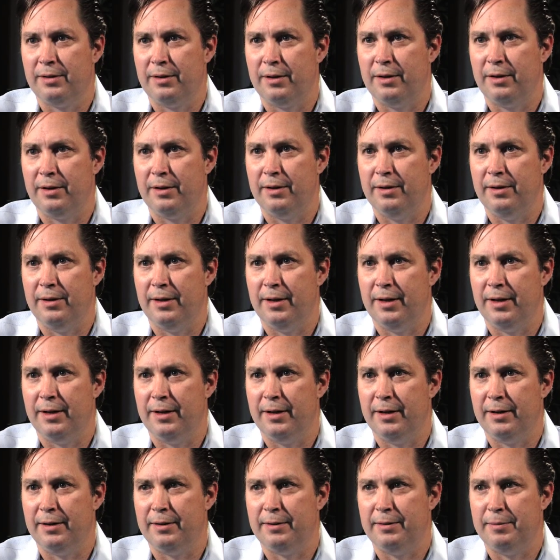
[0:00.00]
on
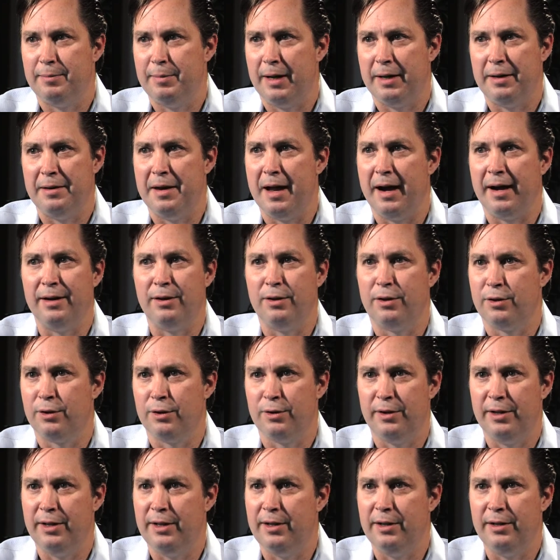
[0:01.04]
about
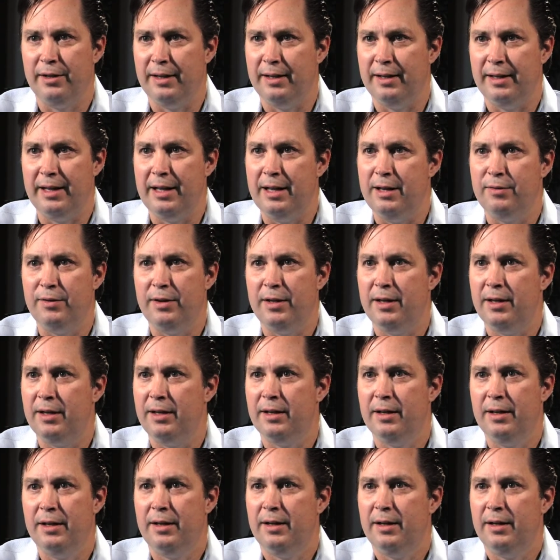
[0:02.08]
9:30 in the evening,